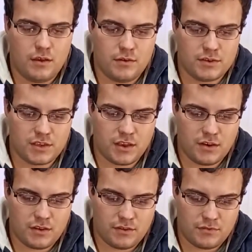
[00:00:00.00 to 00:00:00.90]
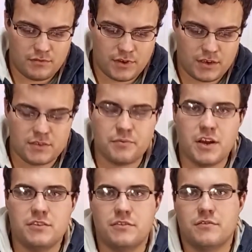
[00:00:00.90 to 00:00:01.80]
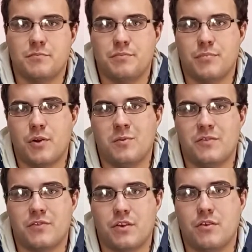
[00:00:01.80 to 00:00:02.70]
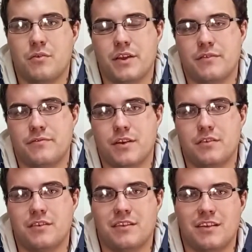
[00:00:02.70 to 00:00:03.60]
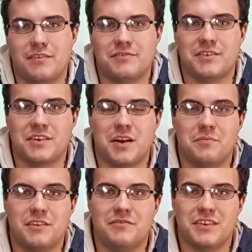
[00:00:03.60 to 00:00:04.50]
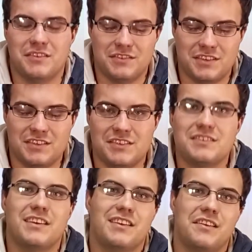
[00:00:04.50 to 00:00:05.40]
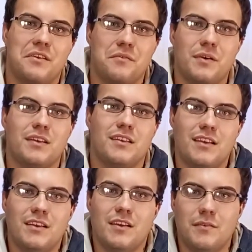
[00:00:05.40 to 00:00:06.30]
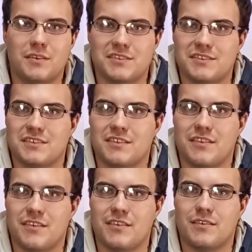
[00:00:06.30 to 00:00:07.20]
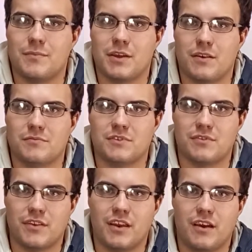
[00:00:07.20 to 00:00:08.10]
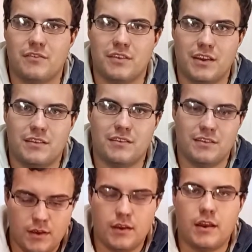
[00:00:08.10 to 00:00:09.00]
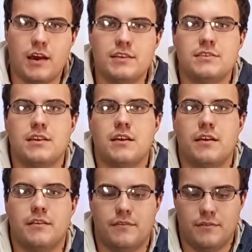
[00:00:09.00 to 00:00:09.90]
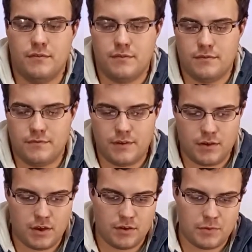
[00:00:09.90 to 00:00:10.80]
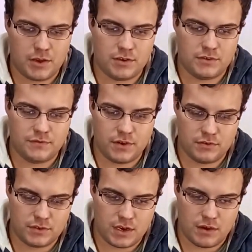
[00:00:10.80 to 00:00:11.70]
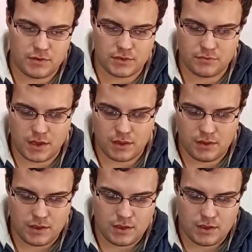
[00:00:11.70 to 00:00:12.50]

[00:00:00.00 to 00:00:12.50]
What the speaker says: once again, at this price you could probably throw away the phone after a couple of years and just get a new one once the security becomes really outdated. A nice thing I found out about these phones now as well